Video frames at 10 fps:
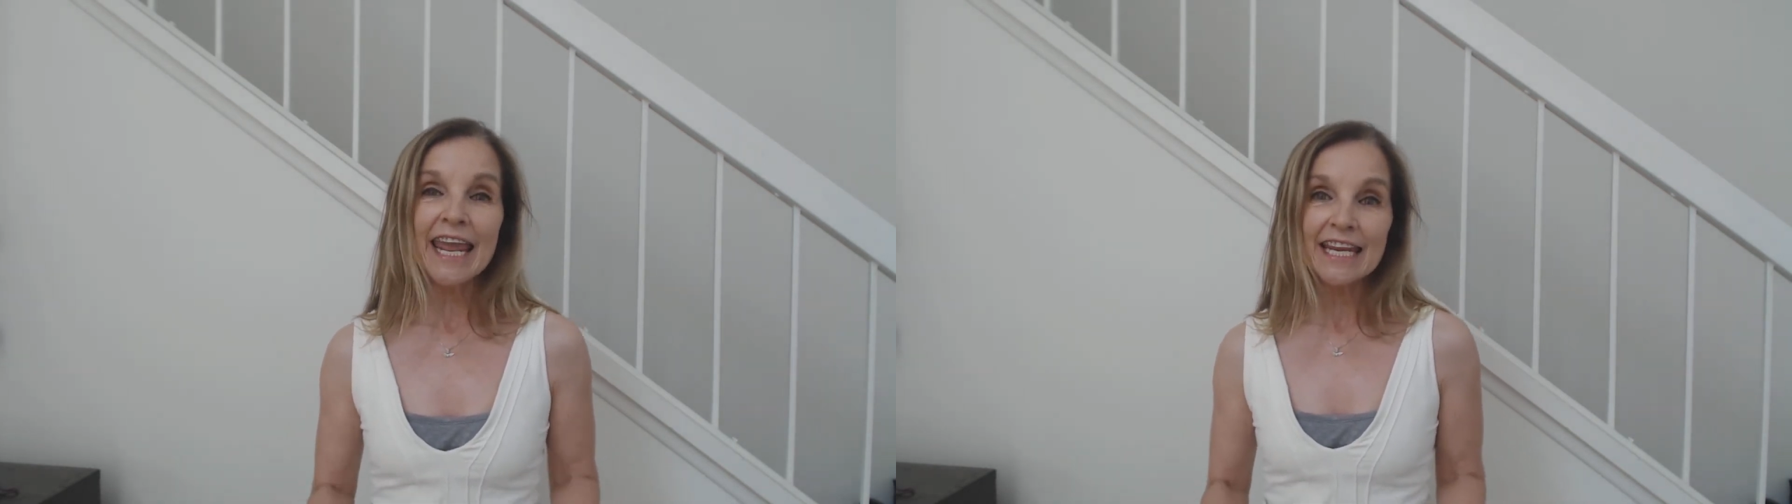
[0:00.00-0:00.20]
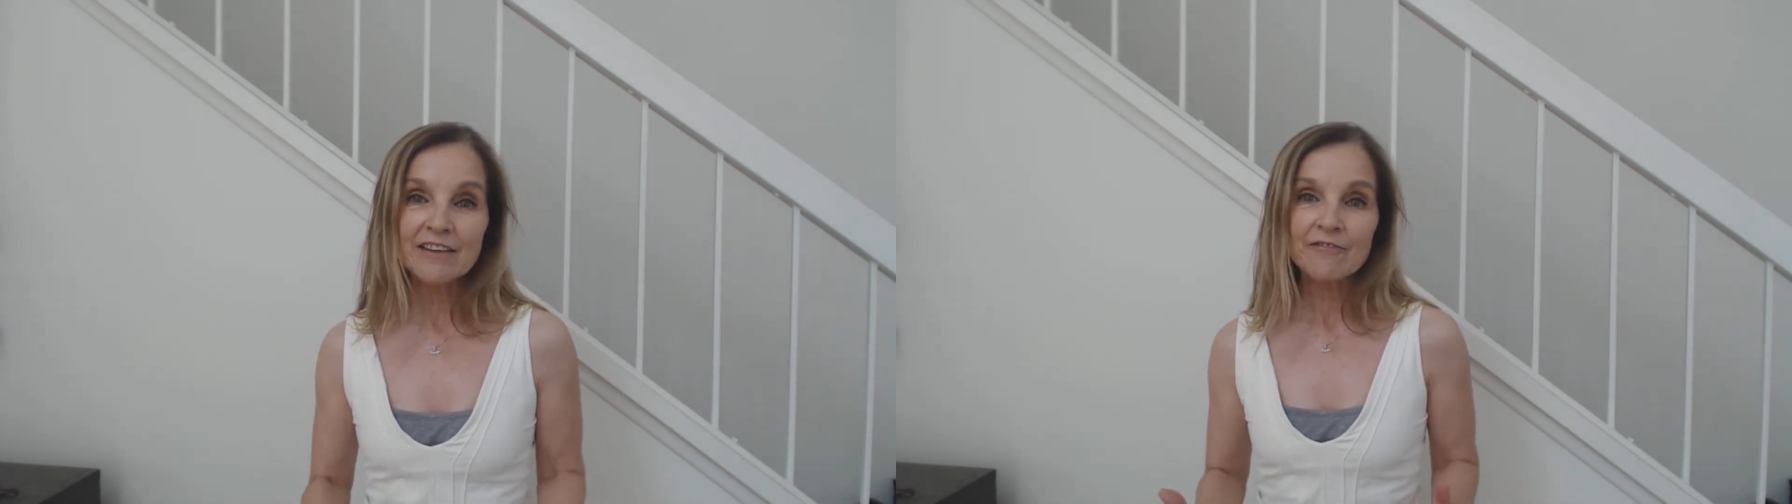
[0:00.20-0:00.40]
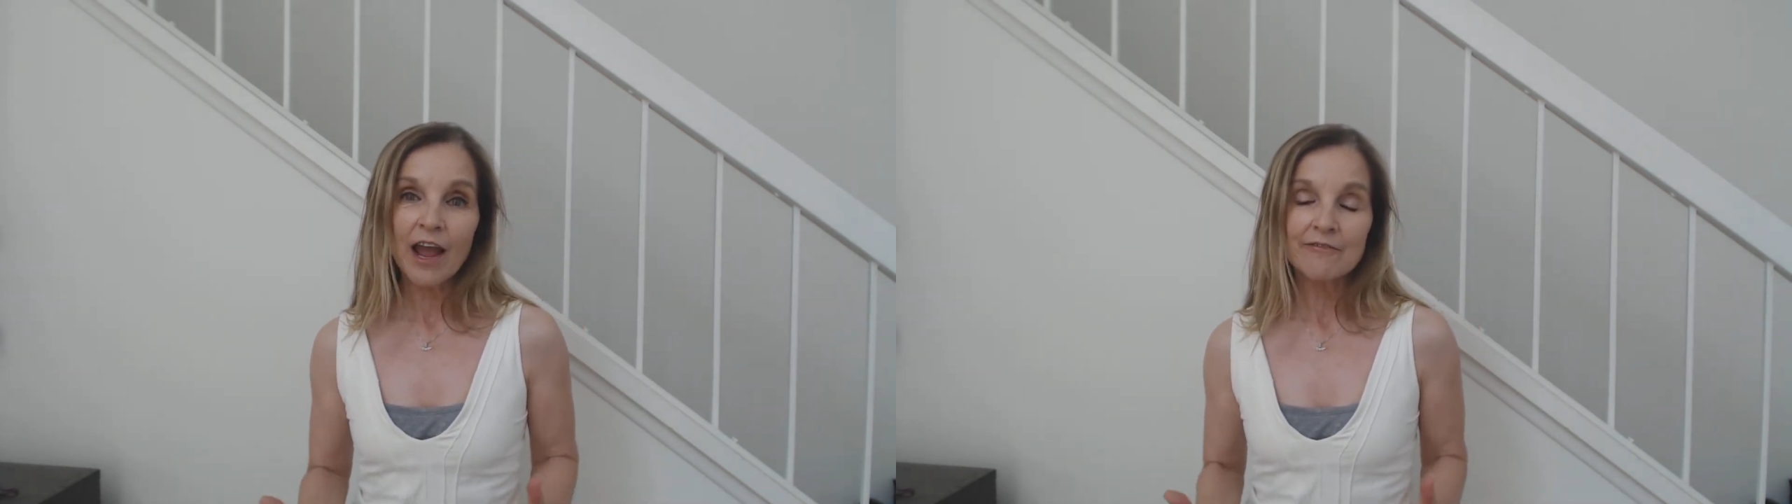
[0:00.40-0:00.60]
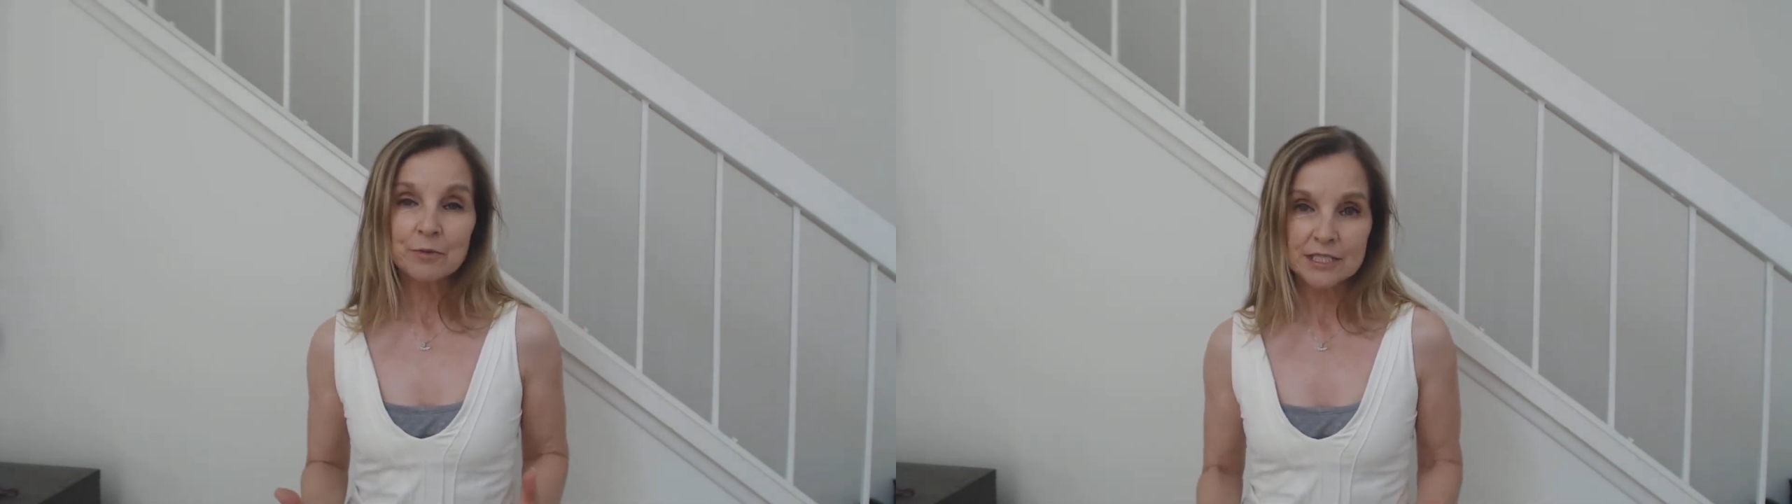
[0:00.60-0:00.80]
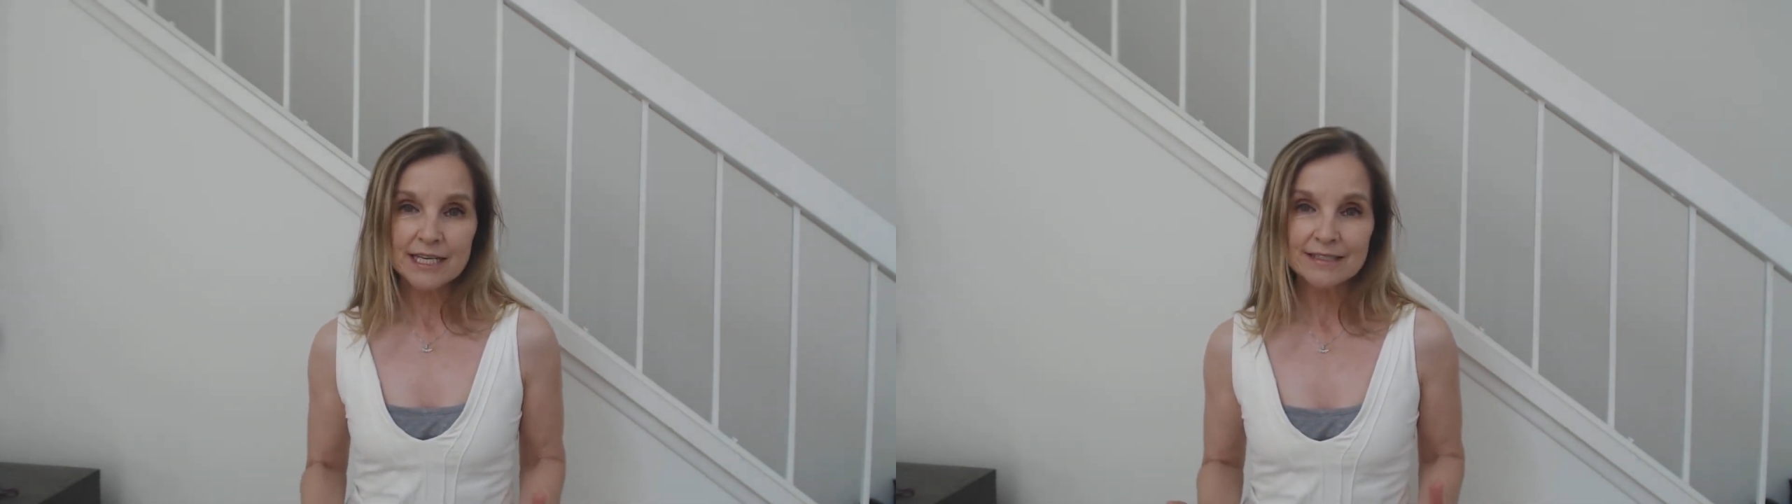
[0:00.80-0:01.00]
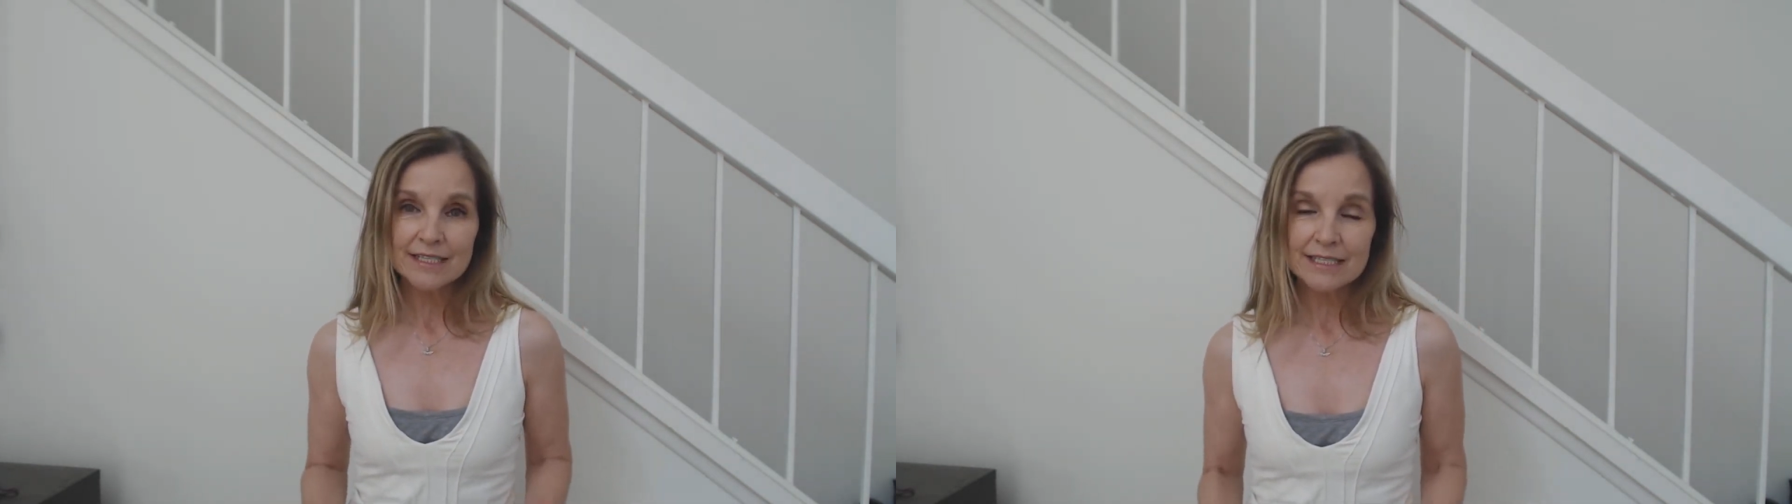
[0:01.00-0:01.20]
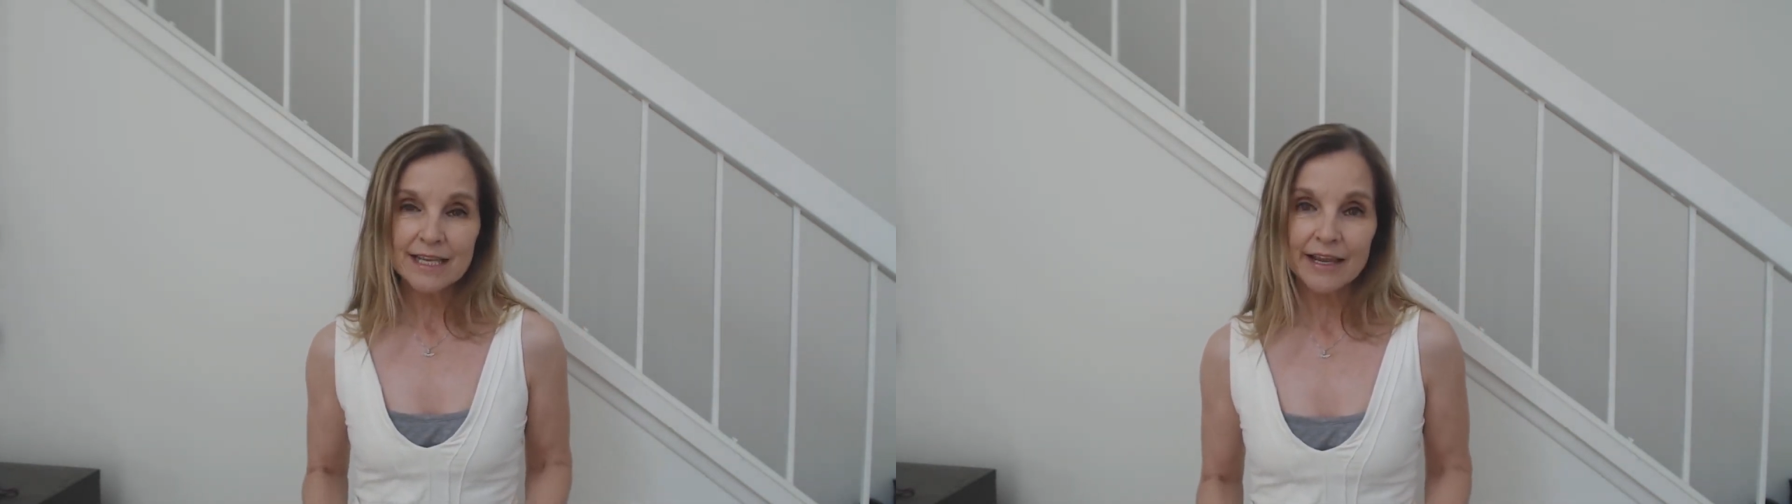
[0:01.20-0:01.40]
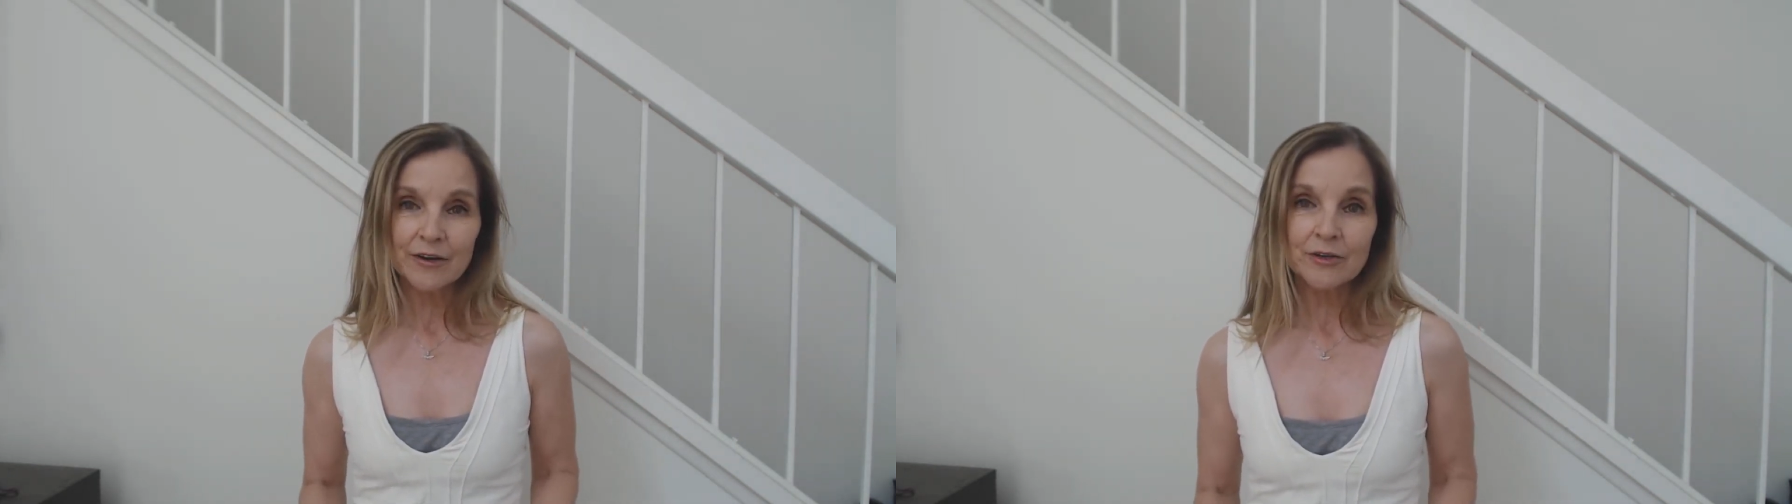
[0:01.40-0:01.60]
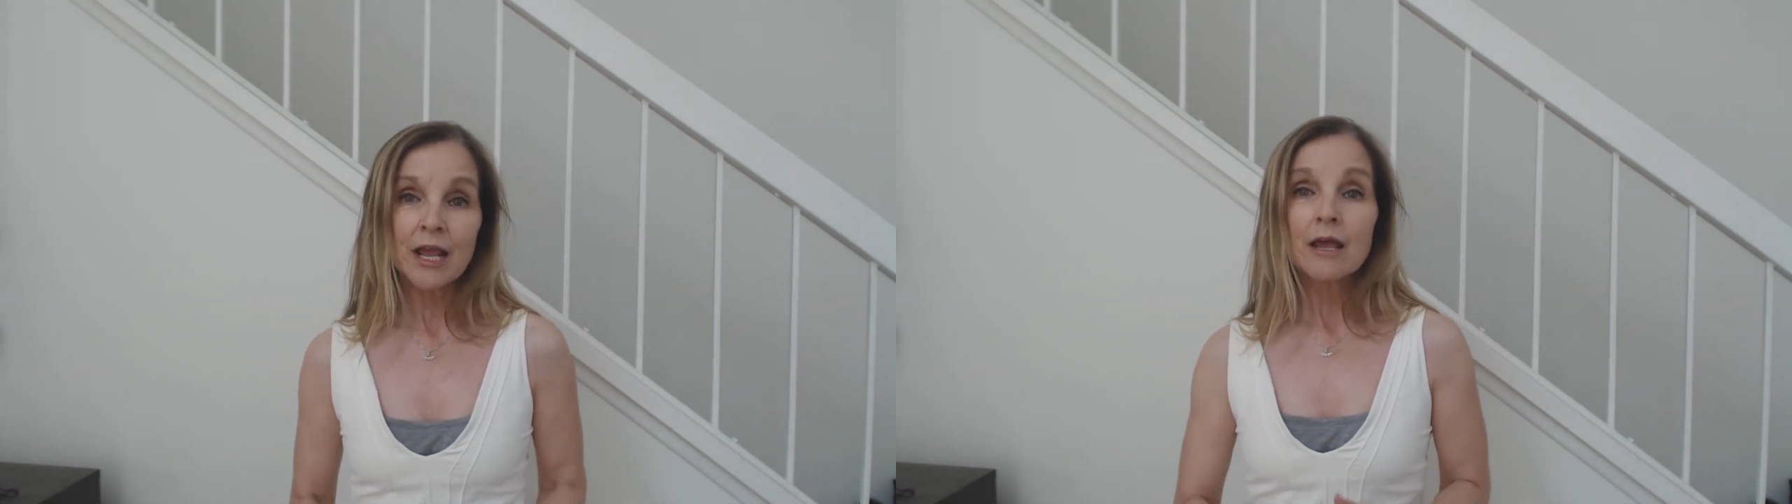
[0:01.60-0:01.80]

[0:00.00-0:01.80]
eighty-five percent discount.